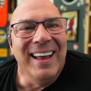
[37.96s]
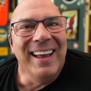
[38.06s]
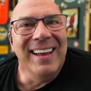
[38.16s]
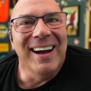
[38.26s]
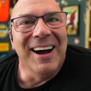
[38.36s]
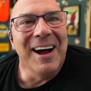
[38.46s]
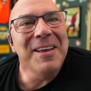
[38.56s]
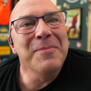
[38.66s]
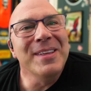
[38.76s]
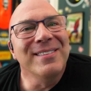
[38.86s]
Hey, I
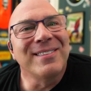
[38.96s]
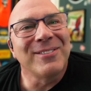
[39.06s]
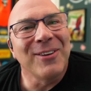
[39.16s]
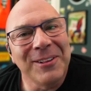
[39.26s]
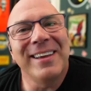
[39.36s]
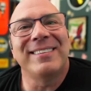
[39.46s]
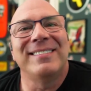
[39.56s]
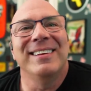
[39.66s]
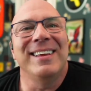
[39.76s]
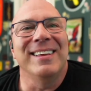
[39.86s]
am in Salt Lake
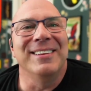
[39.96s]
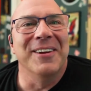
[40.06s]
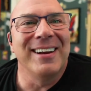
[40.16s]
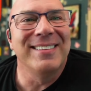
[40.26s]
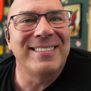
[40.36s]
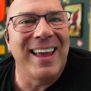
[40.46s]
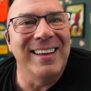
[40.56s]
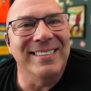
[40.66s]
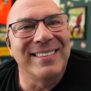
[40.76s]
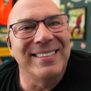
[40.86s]
City, United
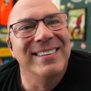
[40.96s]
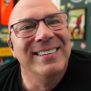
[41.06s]
States.